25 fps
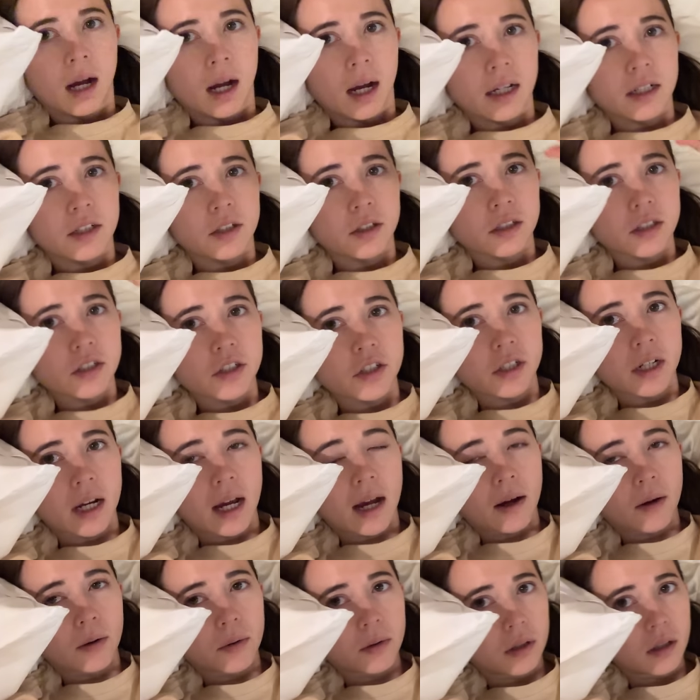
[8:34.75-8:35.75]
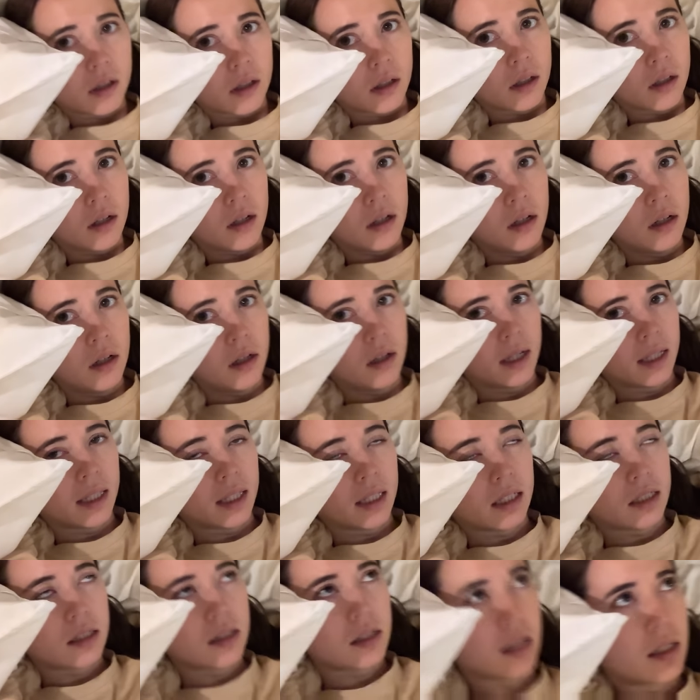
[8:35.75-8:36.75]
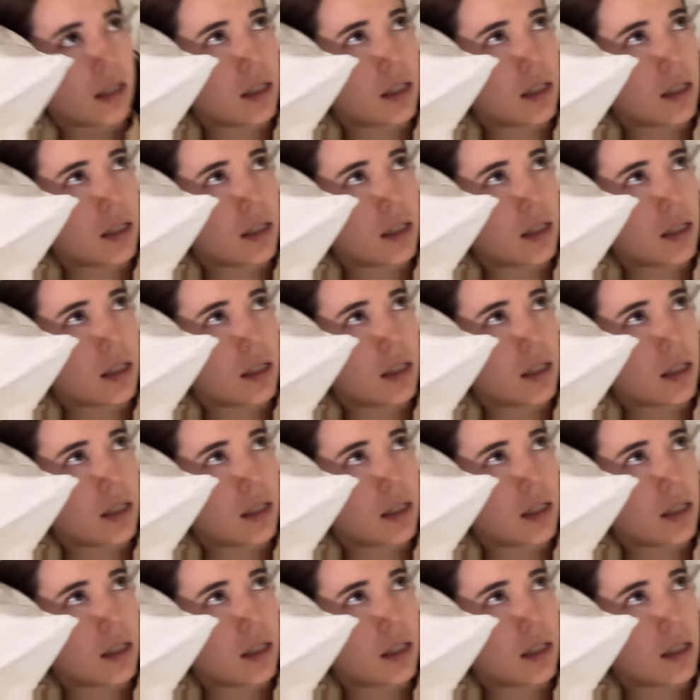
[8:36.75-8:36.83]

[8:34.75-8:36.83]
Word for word: I took a shower. I think it's like